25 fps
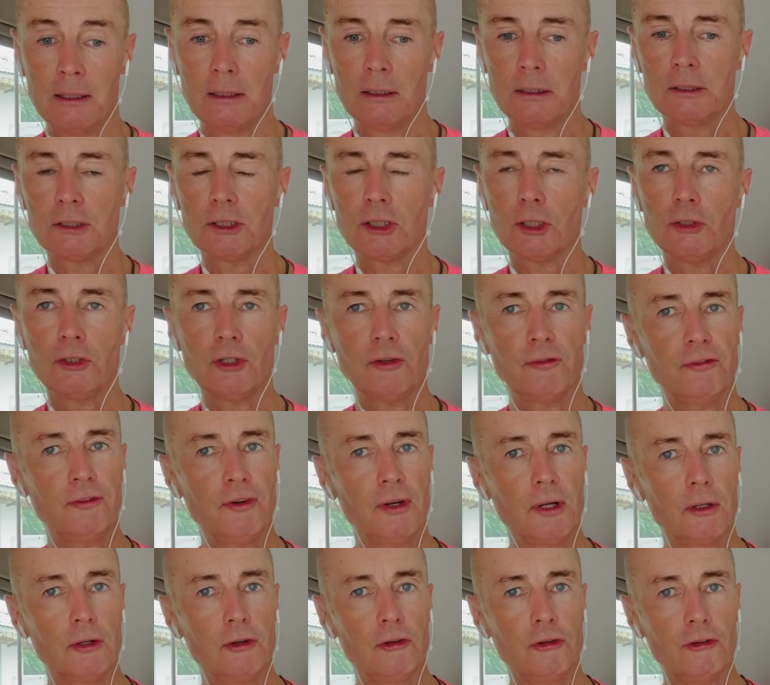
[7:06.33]
So you
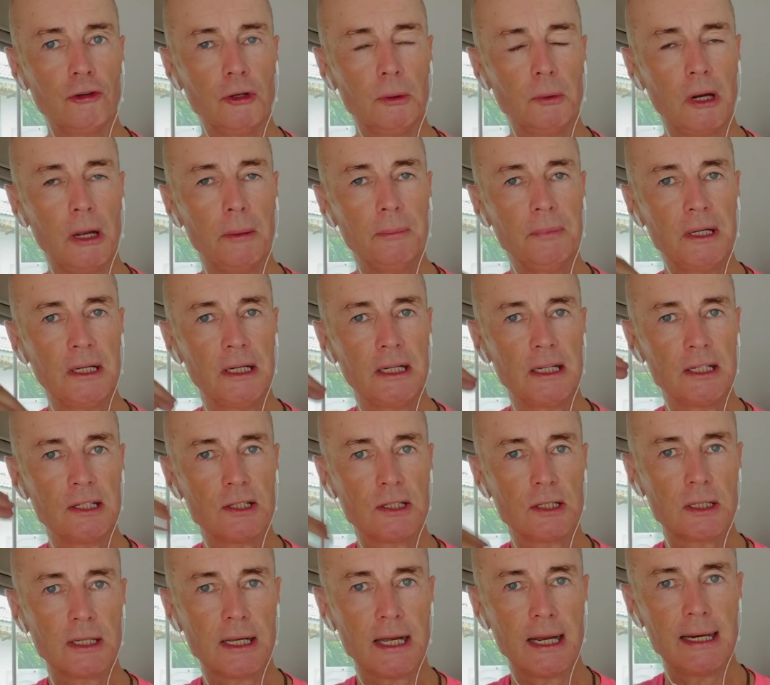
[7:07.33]
see what I mean?
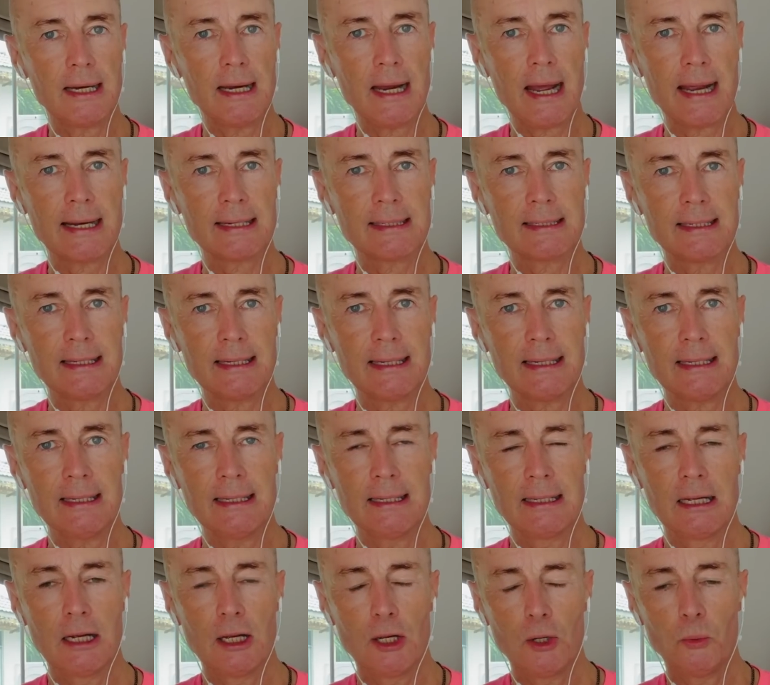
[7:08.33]
He's connecting
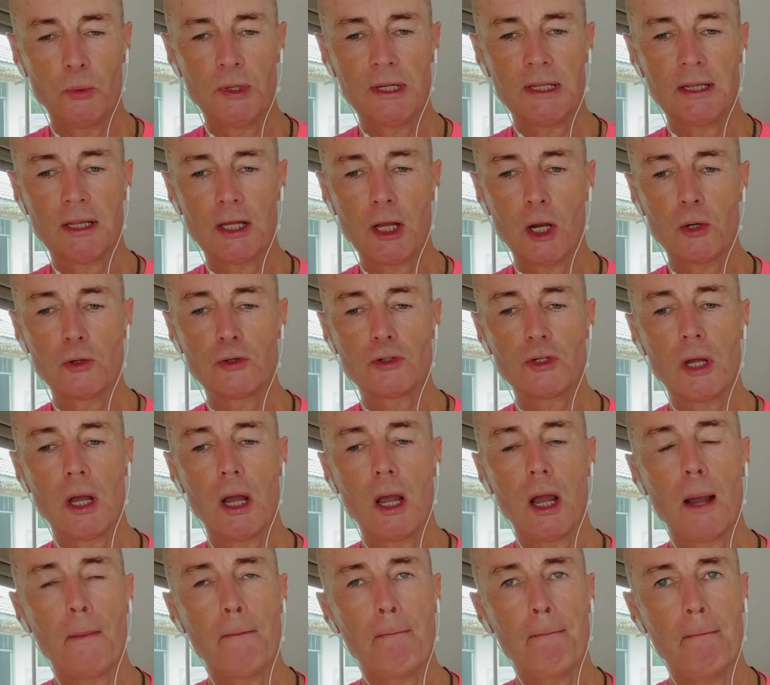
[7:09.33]
with those
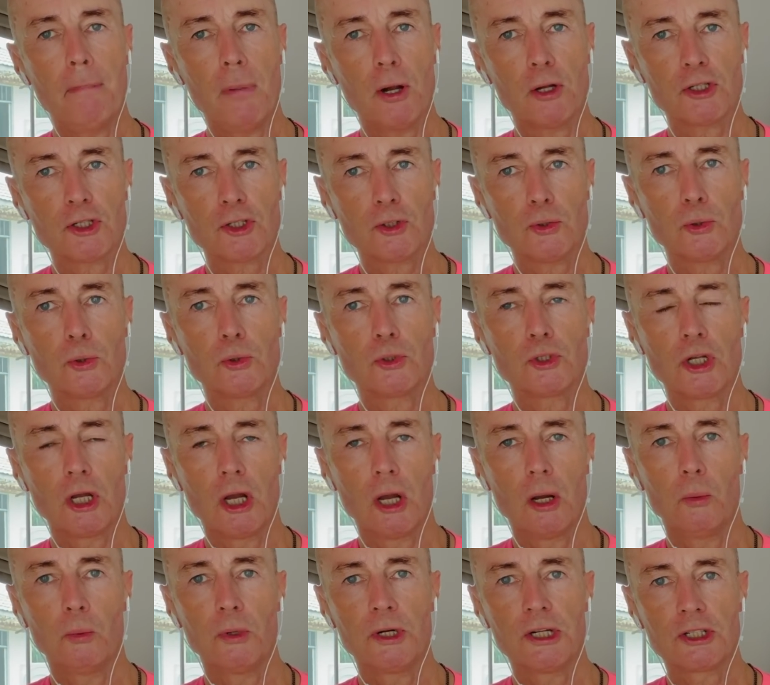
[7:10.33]
muscles
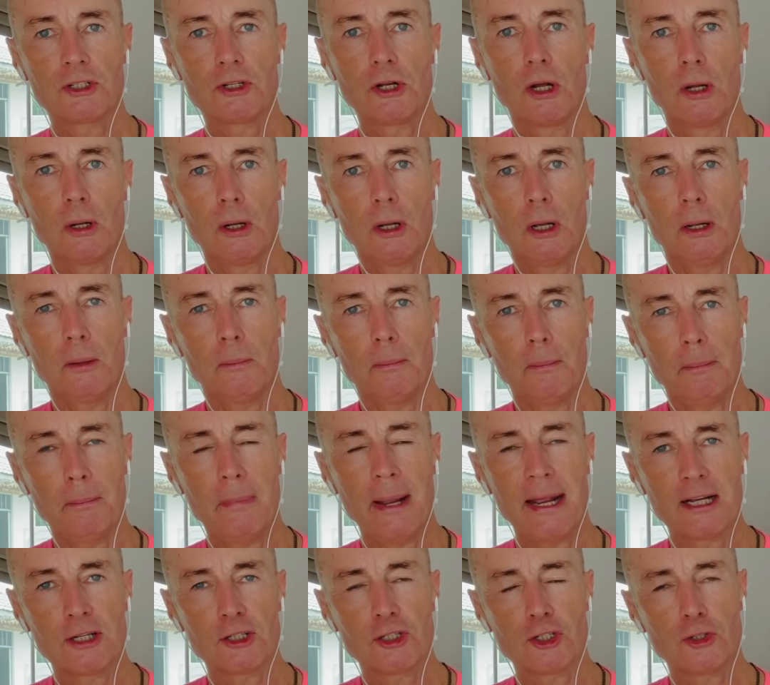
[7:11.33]
which
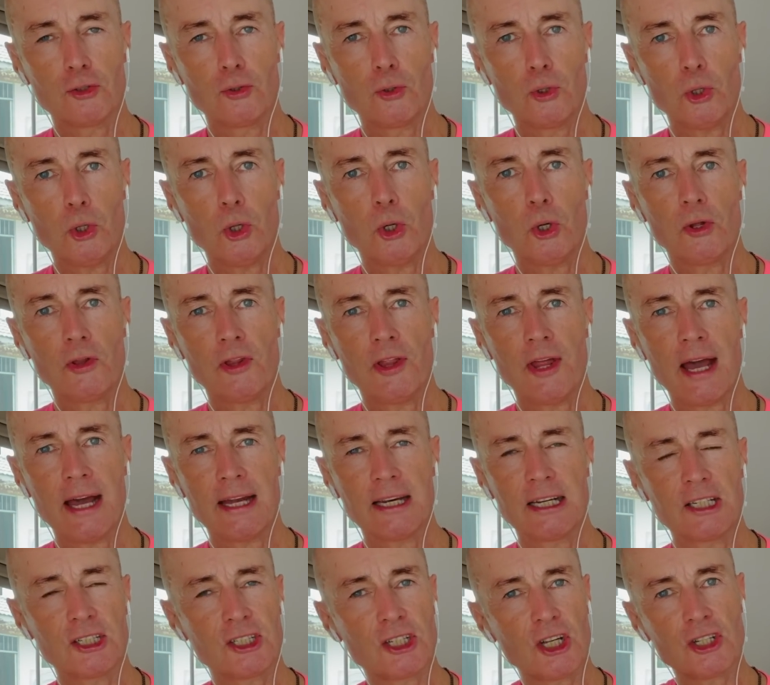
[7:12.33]
make sure that
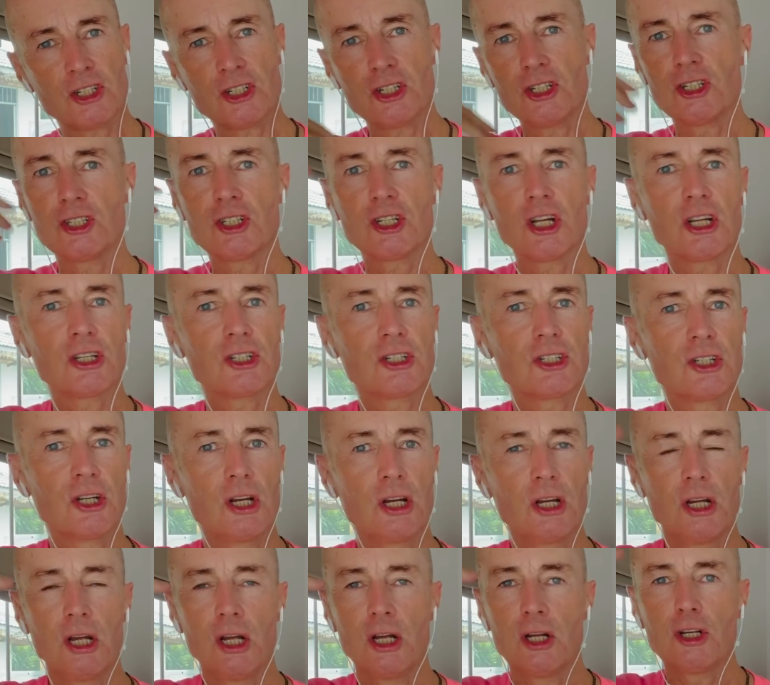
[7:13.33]
it doesn't just
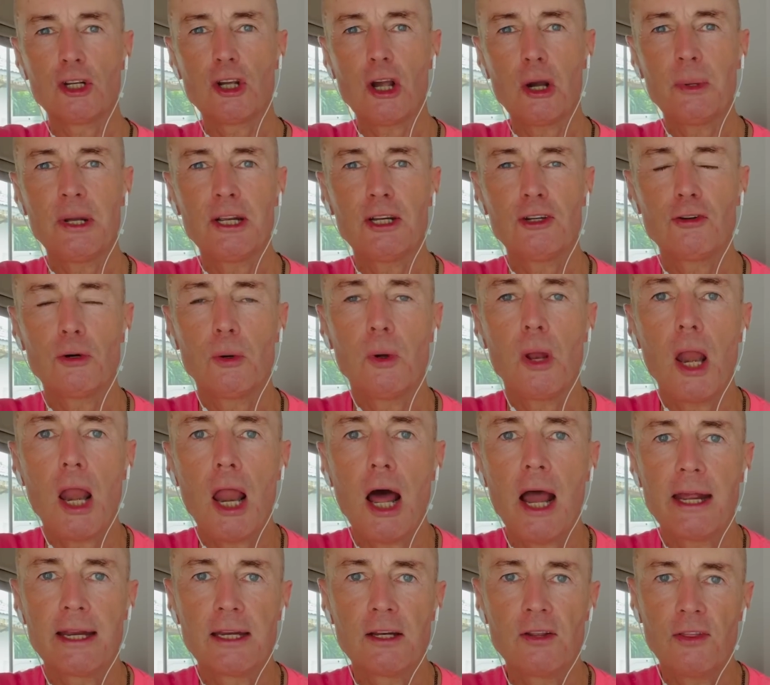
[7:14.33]
go into a
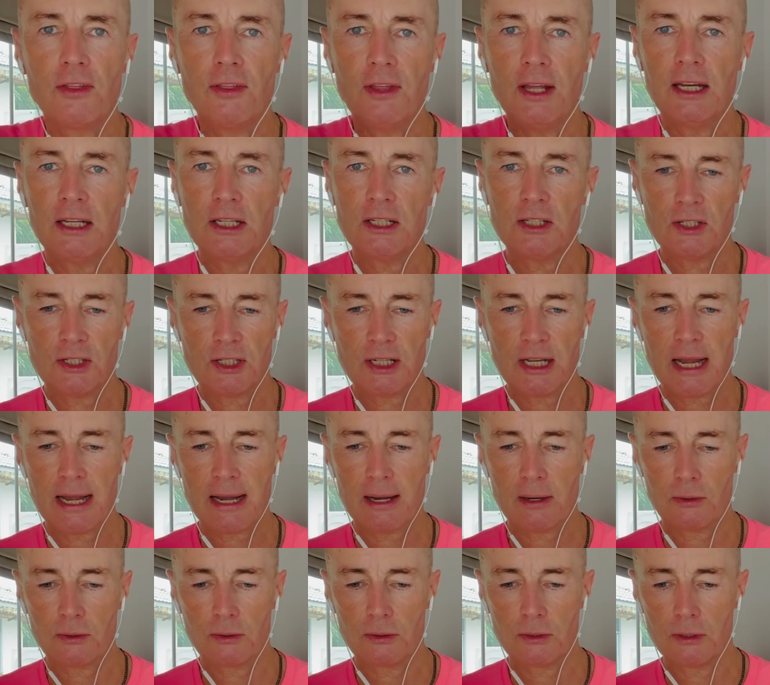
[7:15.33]
light, thin
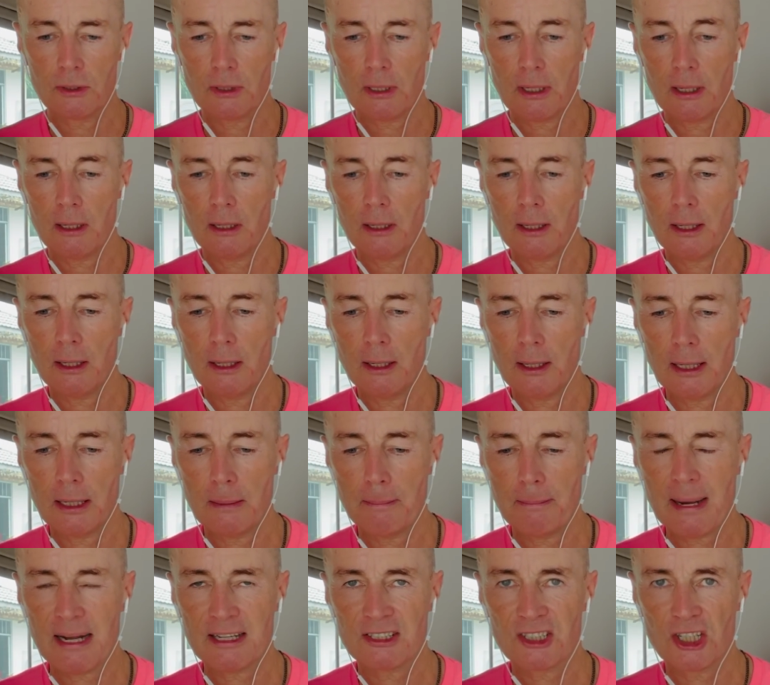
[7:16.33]
sound, and it
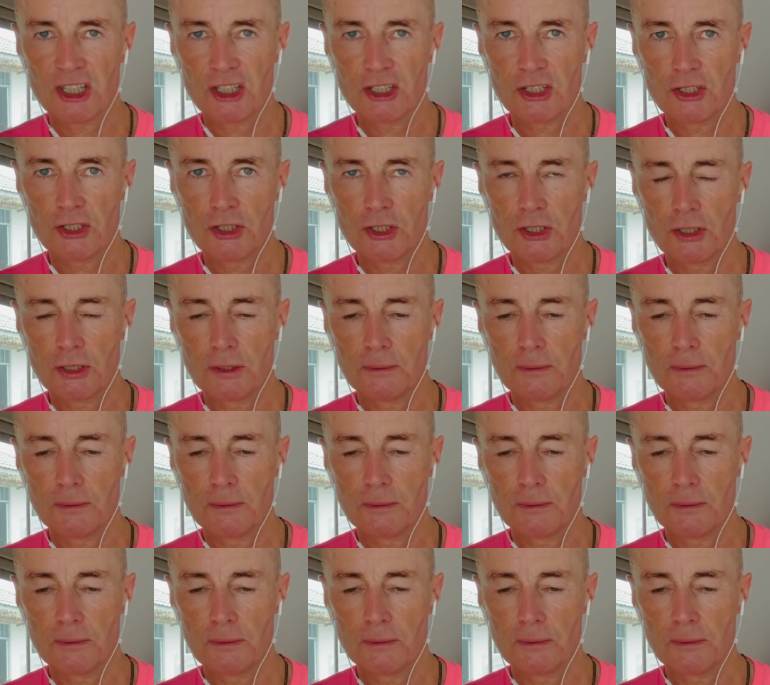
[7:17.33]
matches.